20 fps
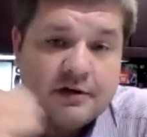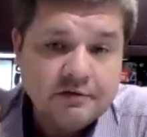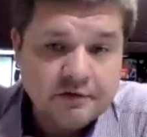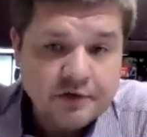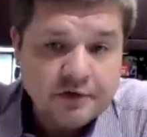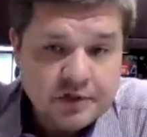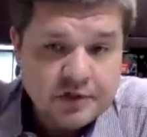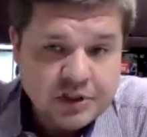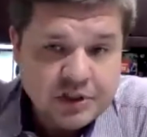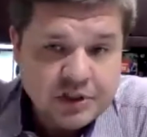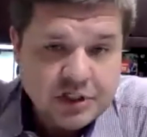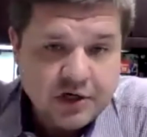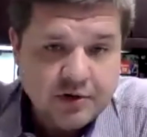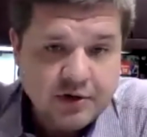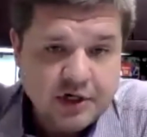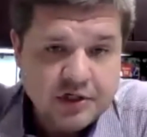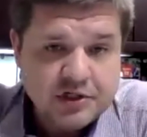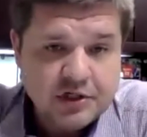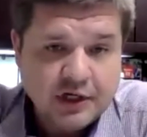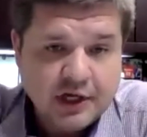Again,
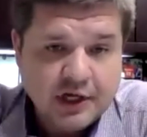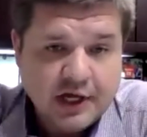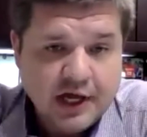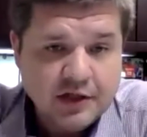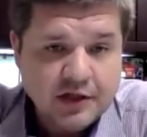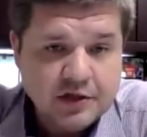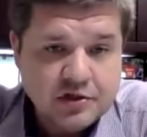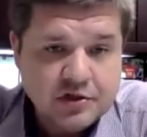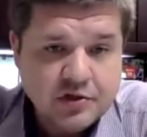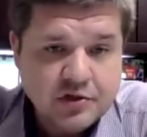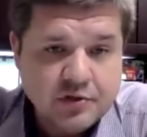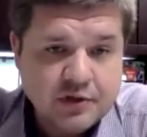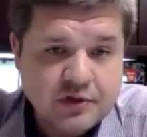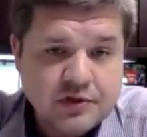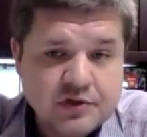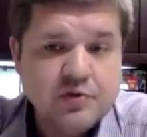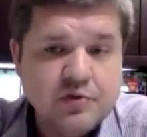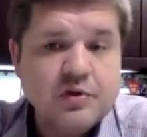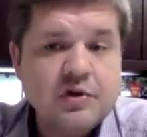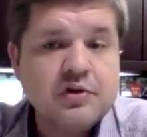first generation
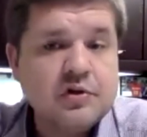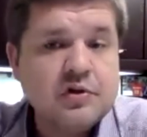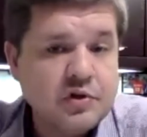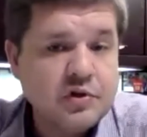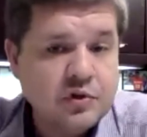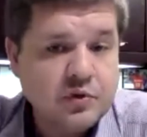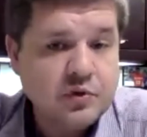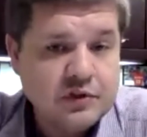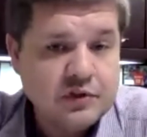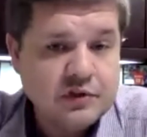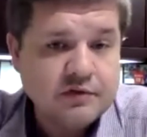college going students,